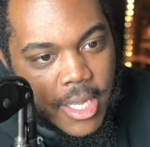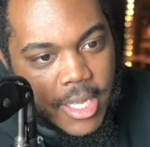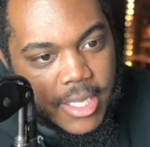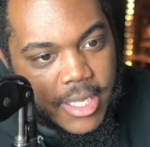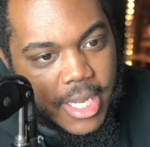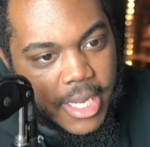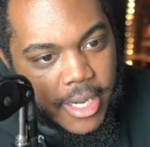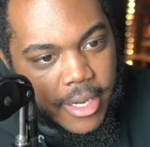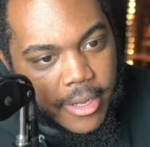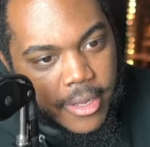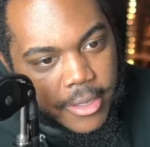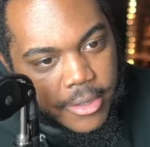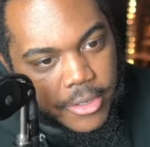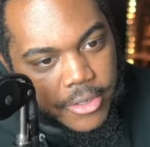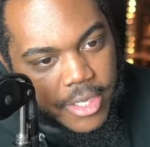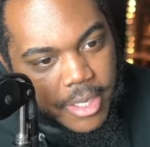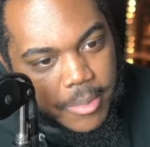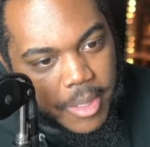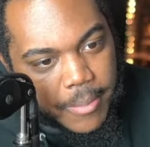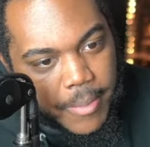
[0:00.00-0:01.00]
Dear, there's
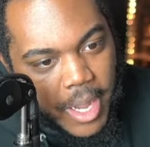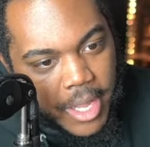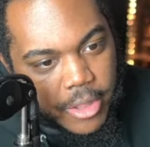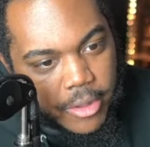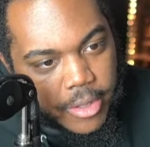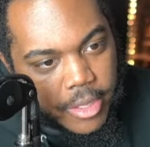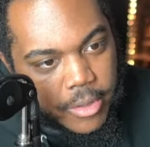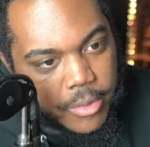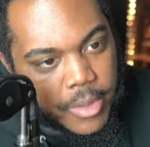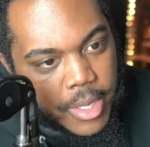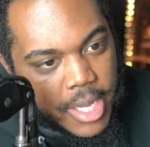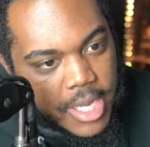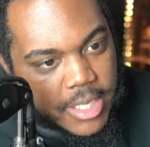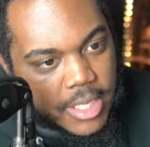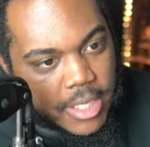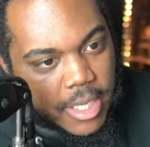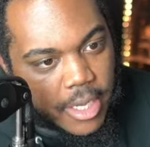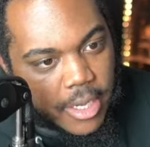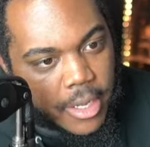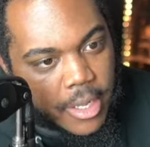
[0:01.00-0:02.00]
something bothering you, isn't
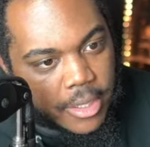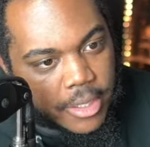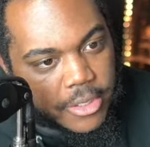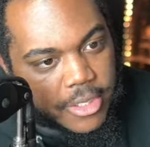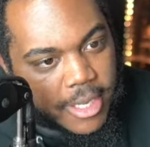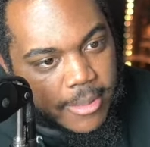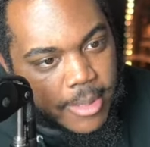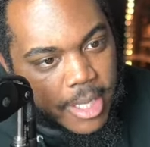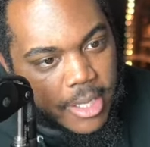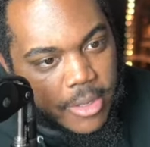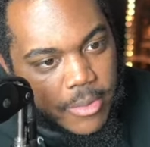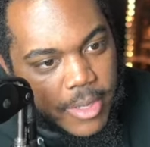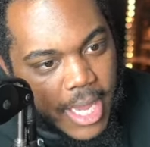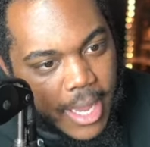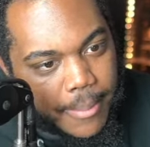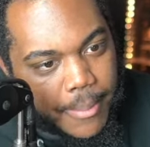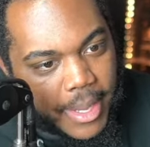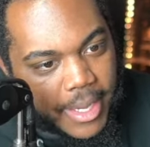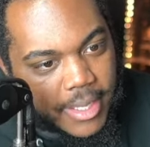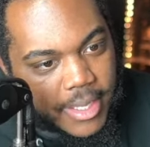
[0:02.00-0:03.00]
there? There's something you can't
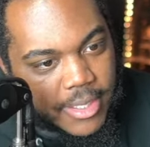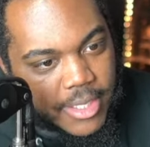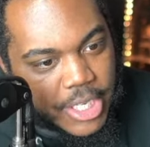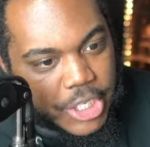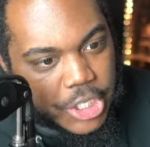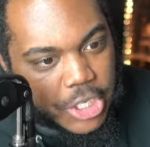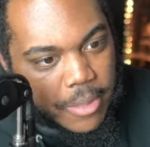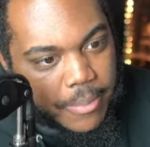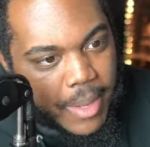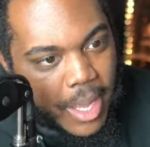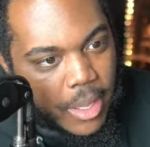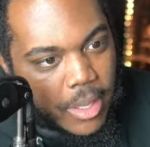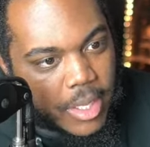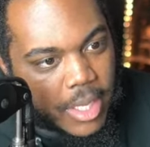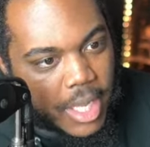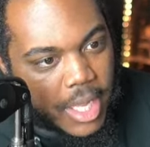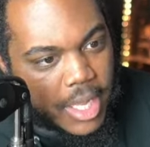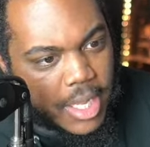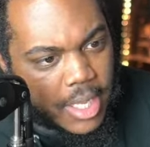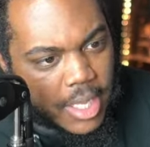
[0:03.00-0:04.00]
make a decision about,
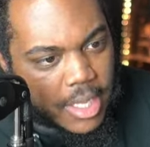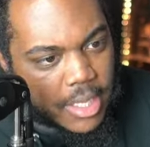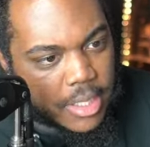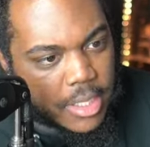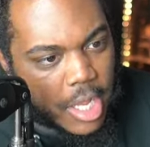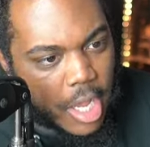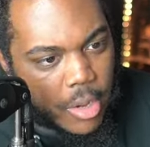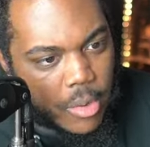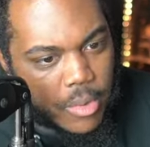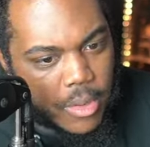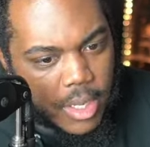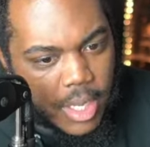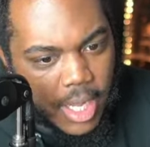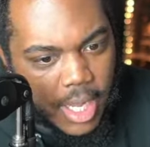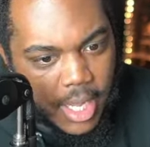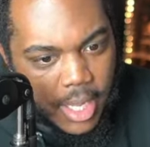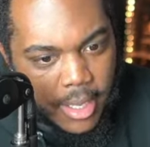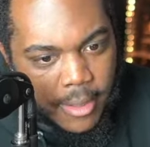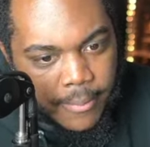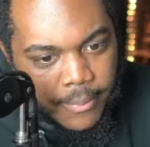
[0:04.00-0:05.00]
huh? No.
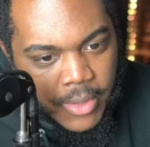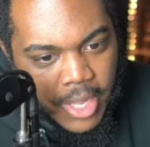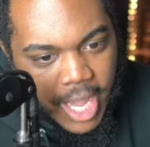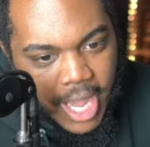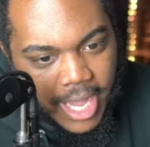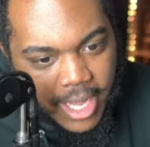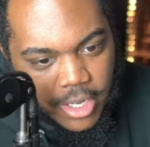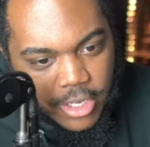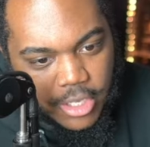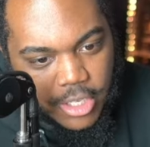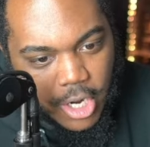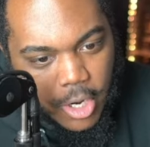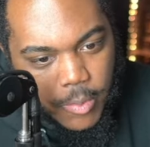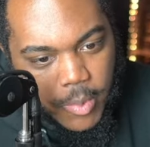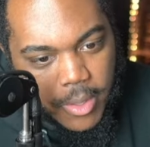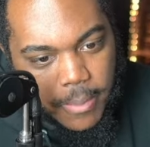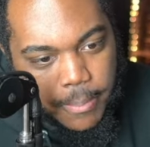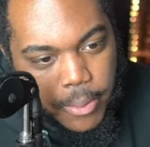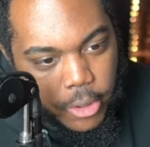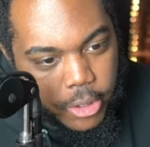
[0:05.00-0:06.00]
Uh, hey,
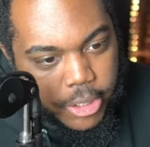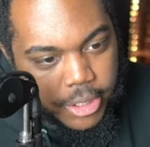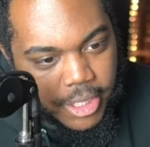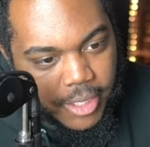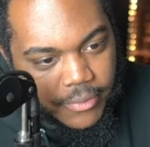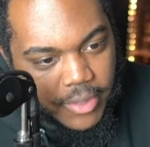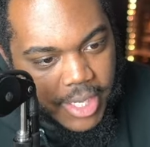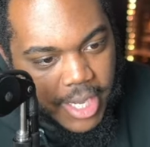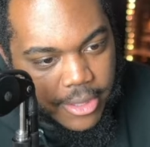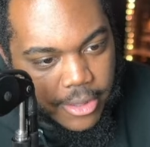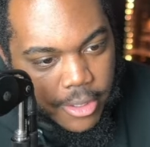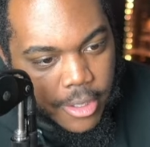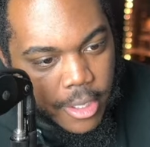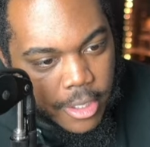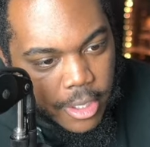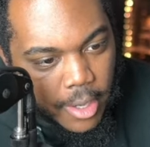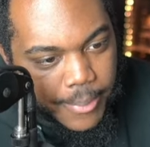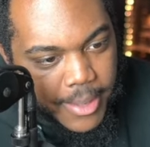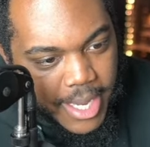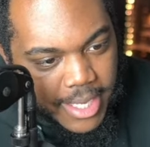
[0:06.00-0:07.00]
Jobin, pull yourself together.
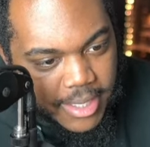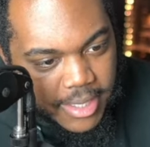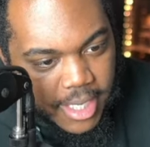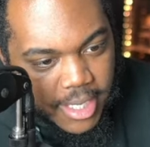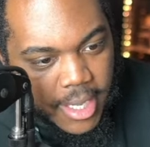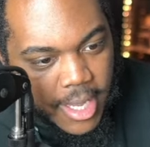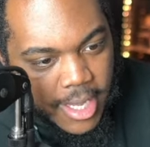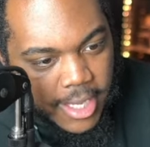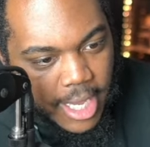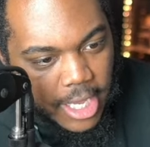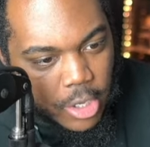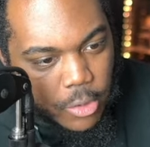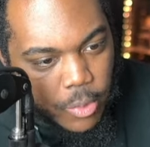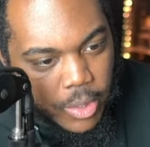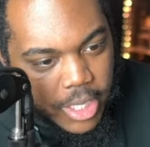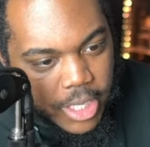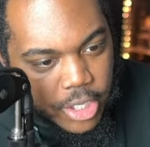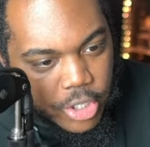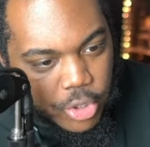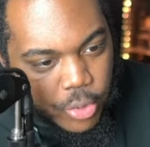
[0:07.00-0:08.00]
Don't be hesitant. Can you
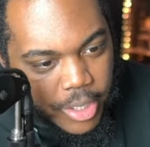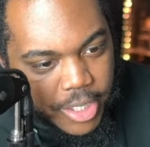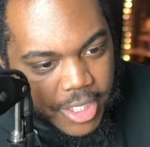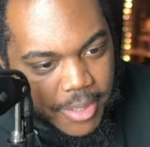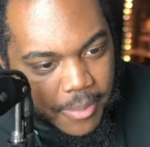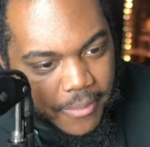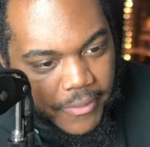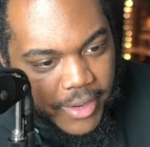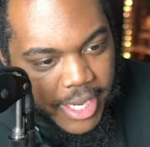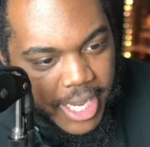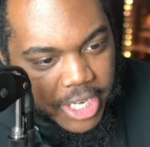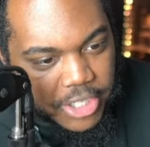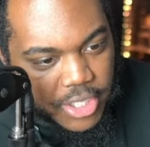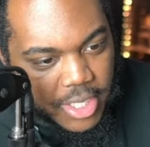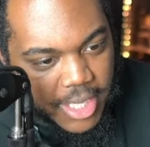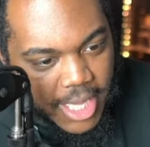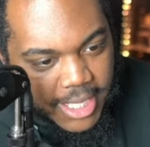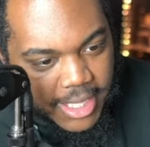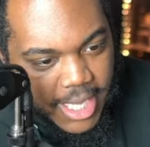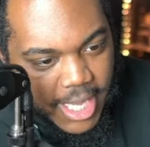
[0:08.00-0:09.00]
really enjoy a summer vacation
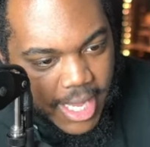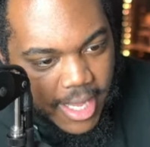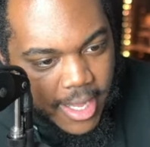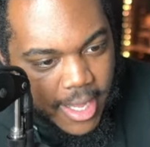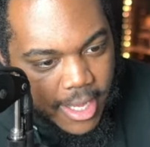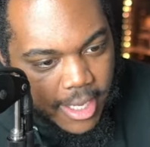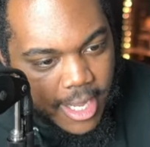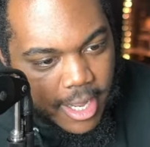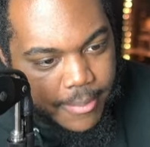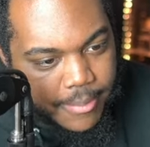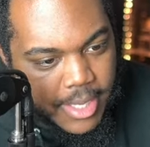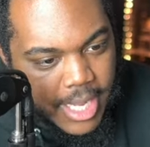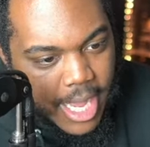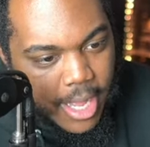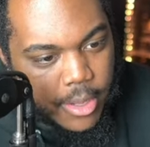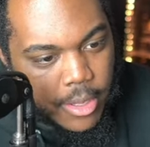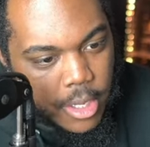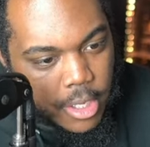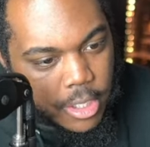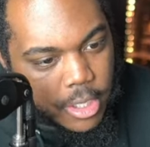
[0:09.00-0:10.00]
like that? Come now.
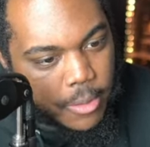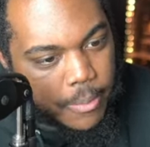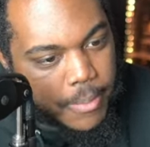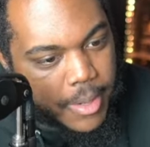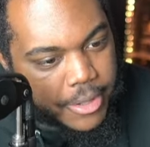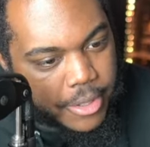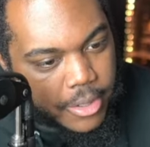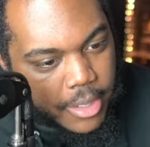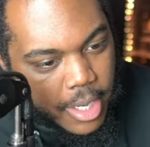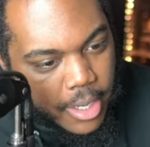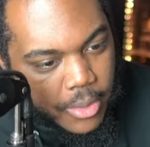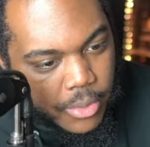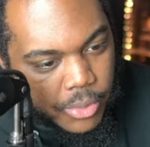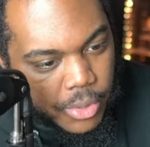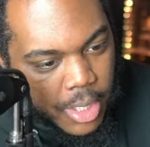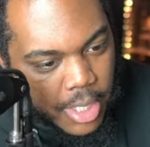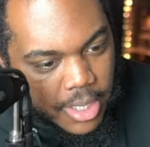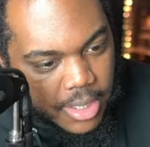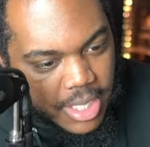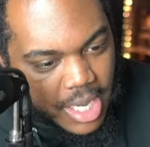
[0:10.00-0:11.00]
Your mother knows.
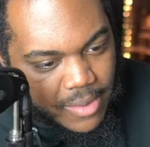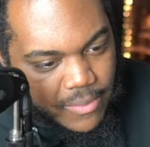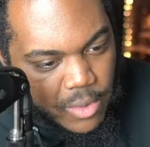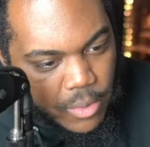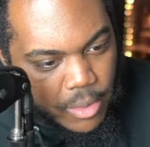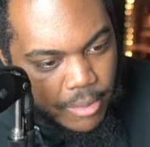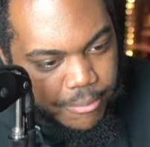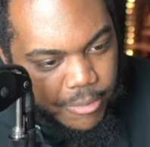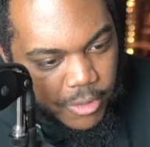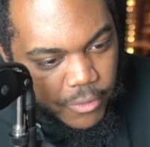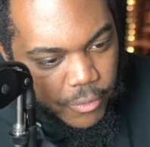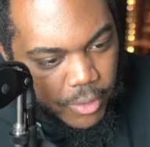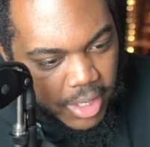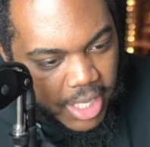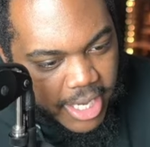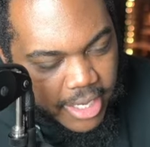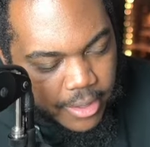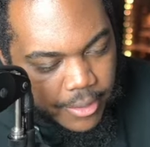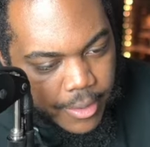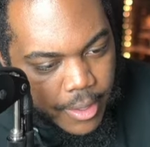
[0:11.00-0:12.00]
Save your whimpers for
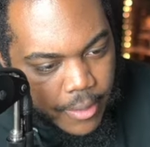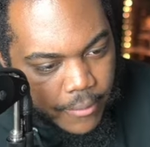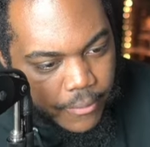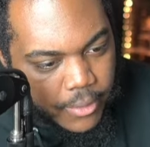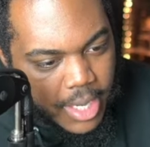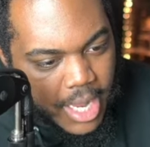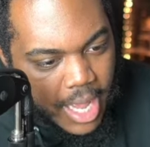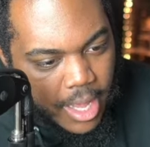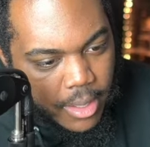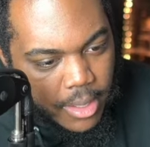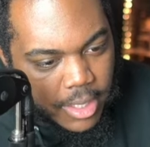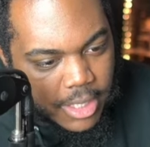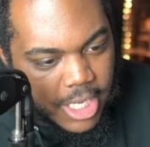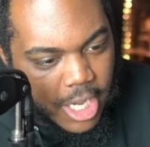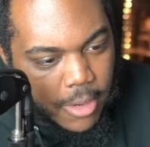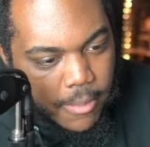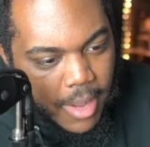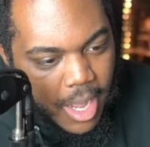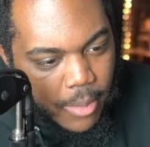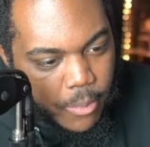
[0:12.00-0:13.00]
later. For now, tell
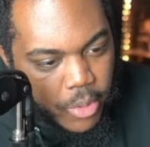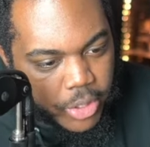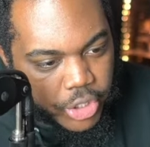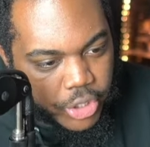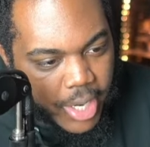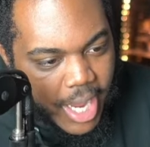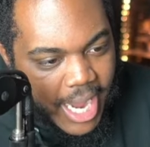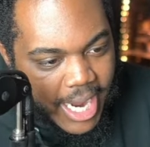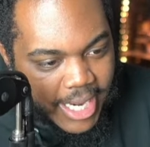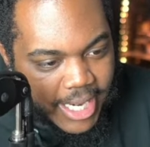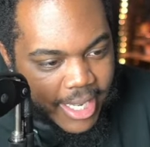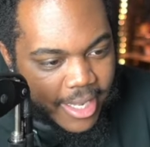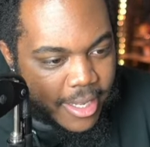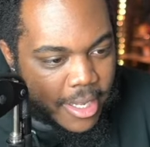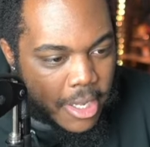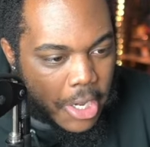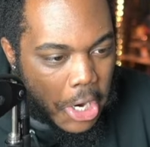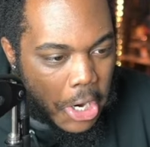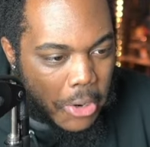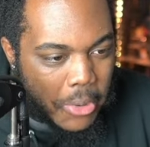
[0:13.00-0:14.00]
mom what you're hiding.
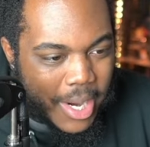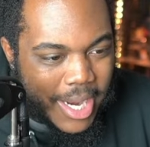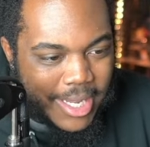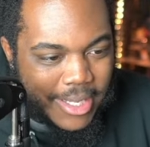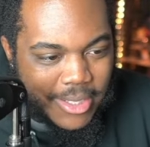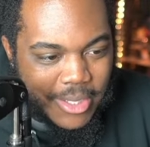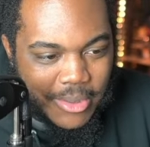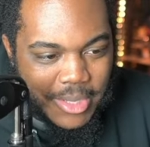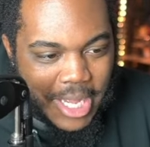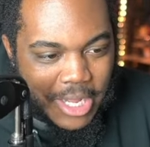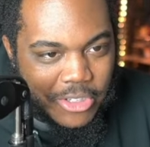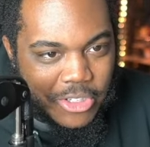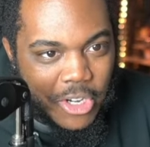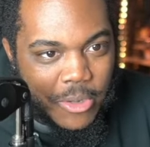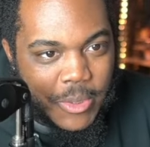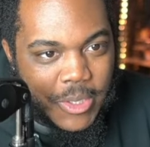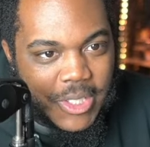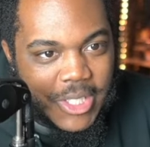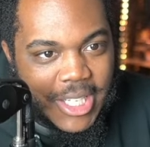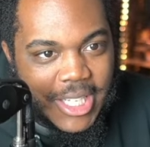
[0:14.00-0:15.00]
All right. So now
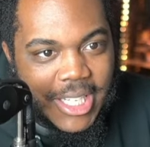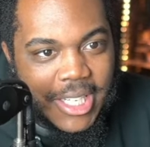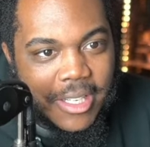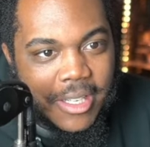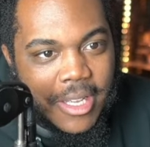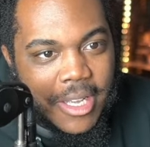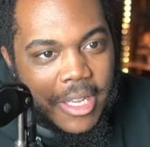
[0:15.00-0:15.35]
Jobin's looking.